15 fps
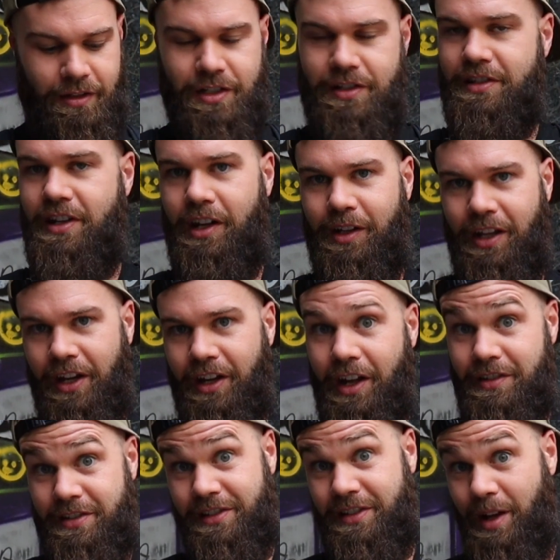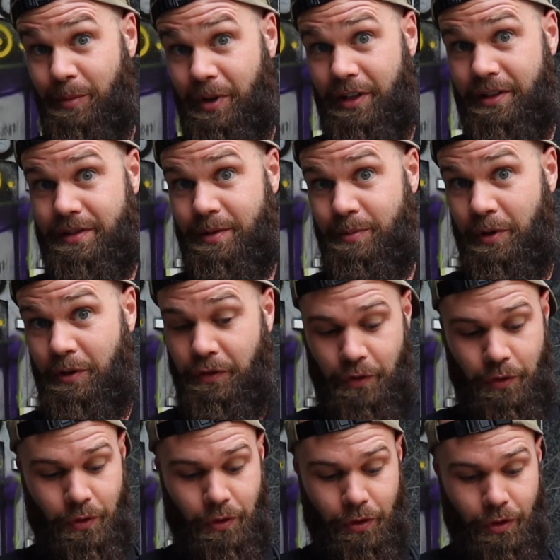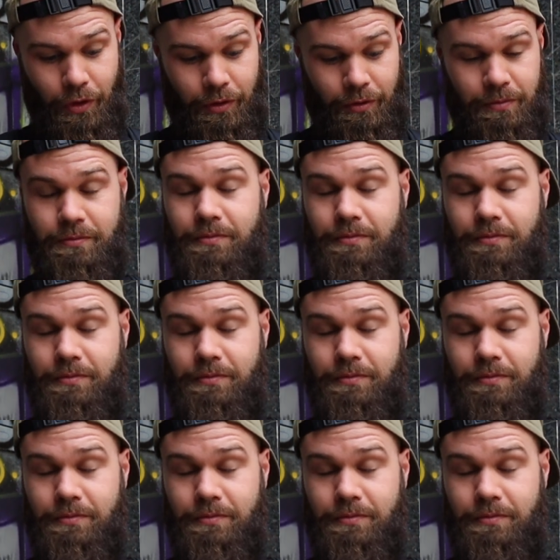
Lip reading: just something to get in our stomachs before